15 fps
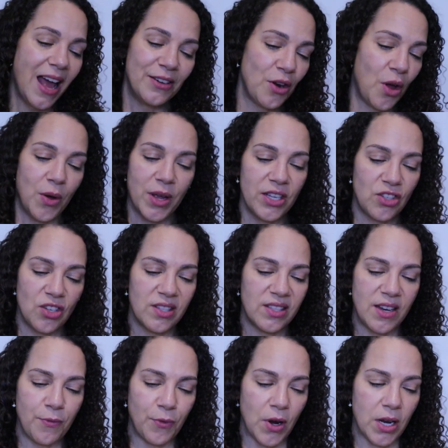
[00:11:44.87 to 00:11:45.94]
I don't know, it's just
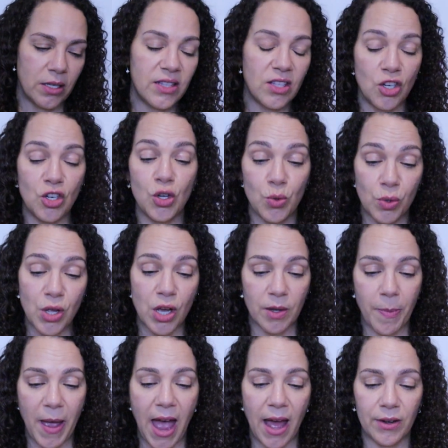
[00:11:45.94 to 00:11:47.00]
different. It's a new
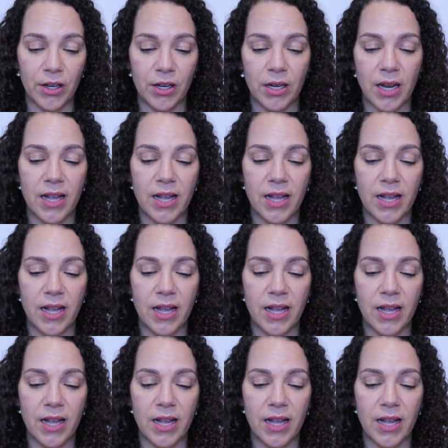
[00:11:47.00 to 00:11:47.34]
look pattern.